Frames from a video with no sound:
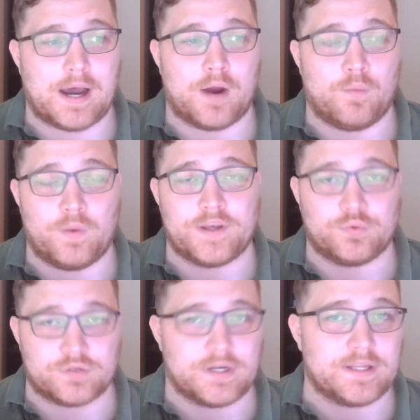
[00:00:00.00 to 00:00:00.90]
when you
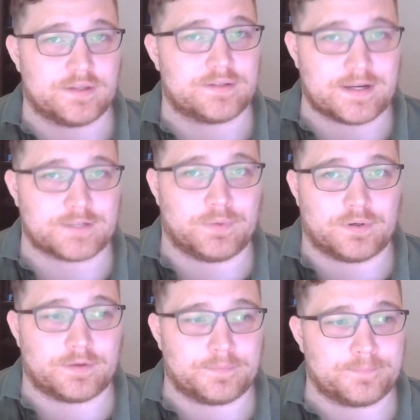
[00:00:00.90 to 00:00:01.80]
study this
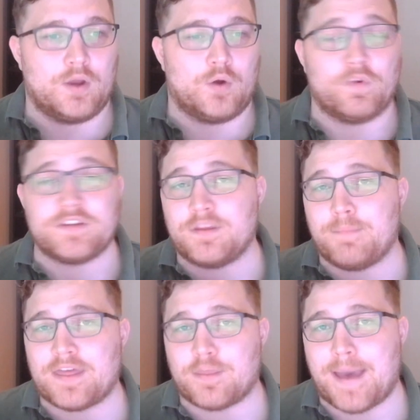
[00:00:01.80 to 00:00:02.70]
textbook. Once the
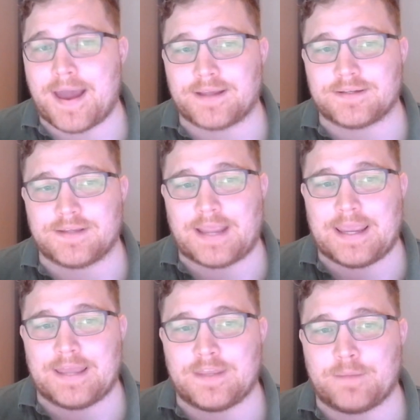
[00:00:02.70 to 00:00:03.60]
mathematics
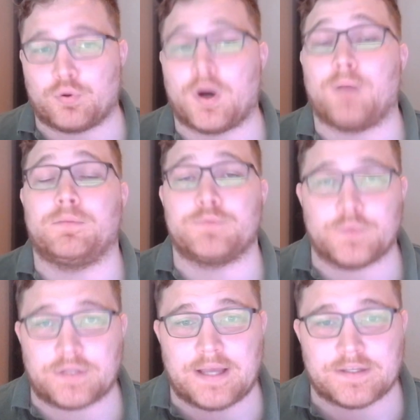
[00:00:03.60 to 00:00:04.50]
and the problems with
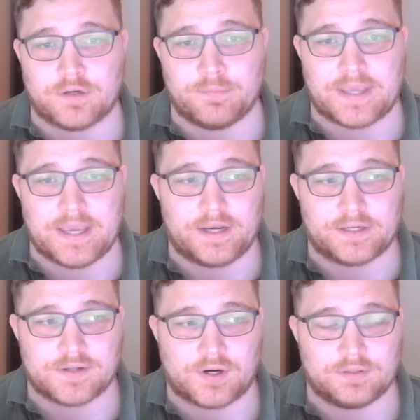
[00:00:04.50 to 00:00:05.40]
classical
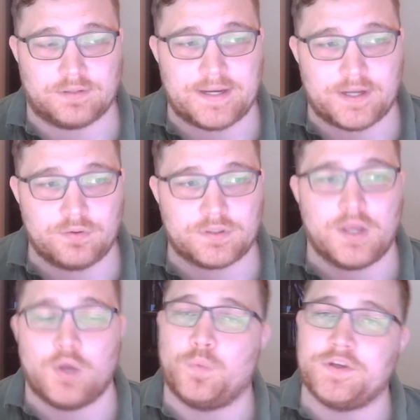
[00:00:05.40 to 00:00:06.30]
mechanics are laid out,
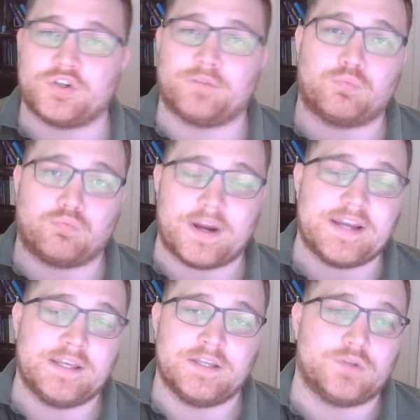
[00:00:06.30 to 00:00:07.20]
we jump right
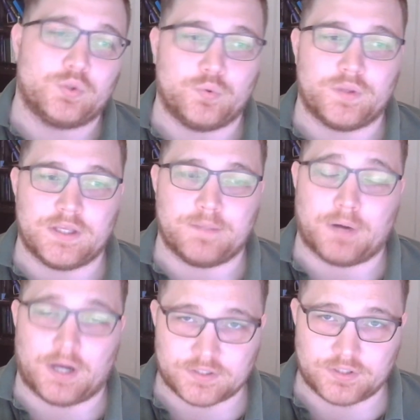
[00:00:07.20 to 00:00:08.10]
into the
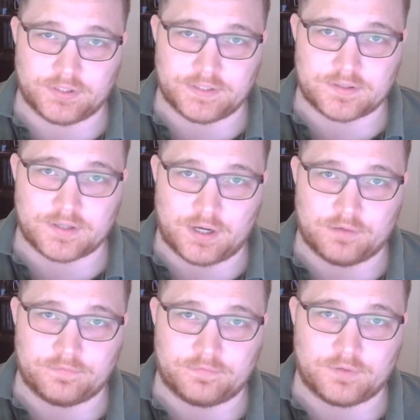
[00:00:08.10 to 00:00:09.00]
postulates
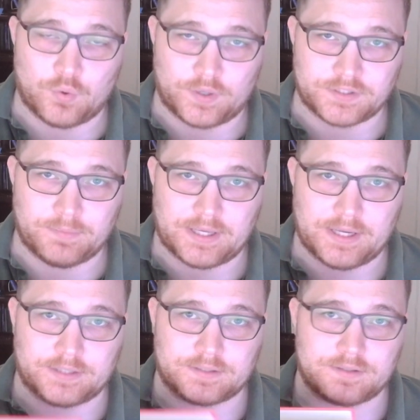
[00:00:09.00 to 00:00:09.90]
of quantum
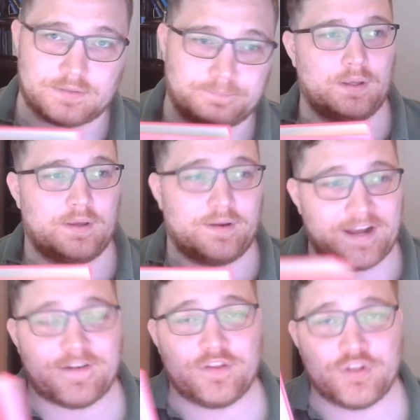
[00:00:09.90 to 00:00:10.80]
mechanics. I
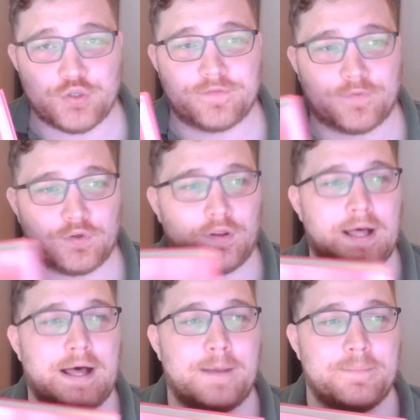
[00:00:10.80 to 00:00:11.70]
found this
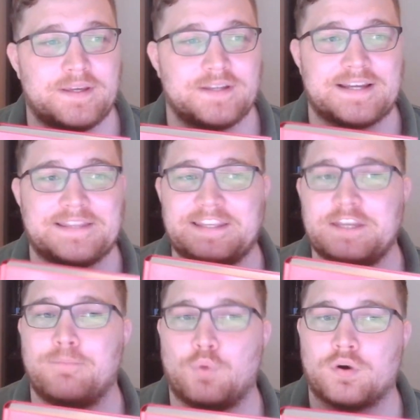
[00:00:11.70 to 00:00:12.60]
useful because I lean
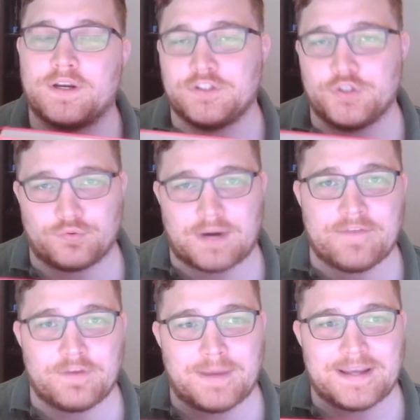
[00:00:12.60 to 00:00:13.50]
more into
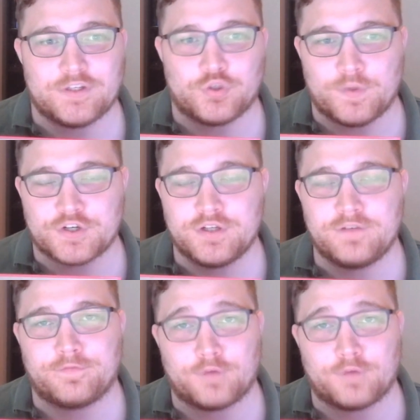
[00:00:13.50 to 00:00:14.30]
deriving my intuition from